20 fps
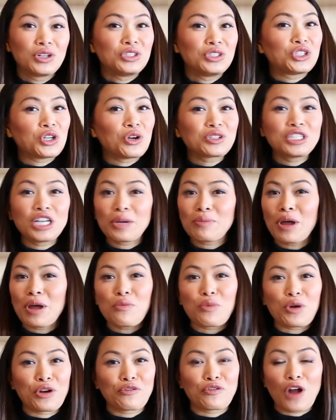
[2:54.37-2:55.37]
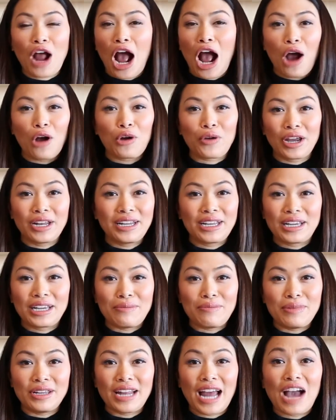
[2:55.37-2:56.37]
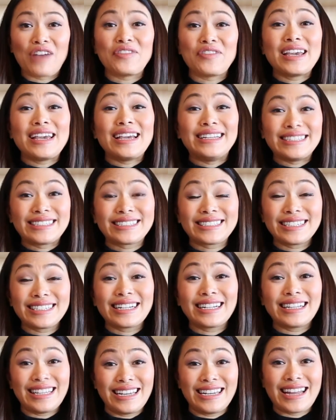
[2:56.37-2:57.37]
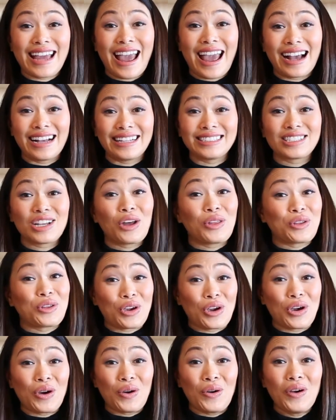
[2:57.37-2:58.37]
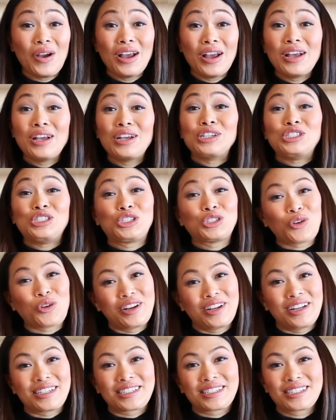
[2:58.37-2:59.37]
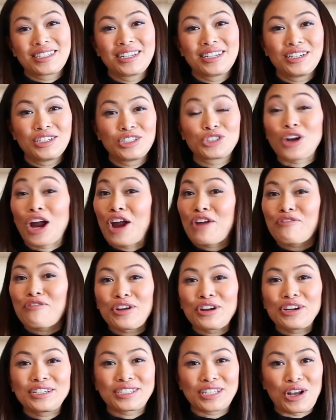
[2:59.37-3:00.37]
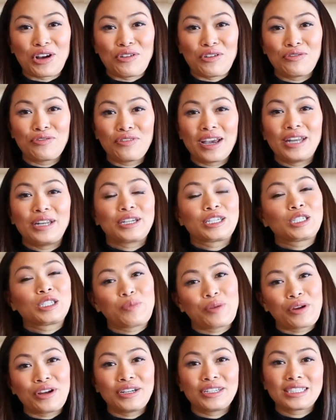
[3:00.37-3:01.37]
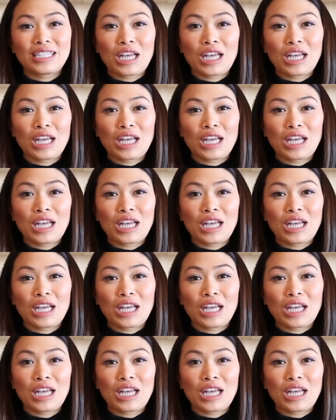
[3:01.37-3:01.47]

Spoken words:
Don't take my word for how great it can be to have instant clean hands on the go. Join us, try it for yourself, and experience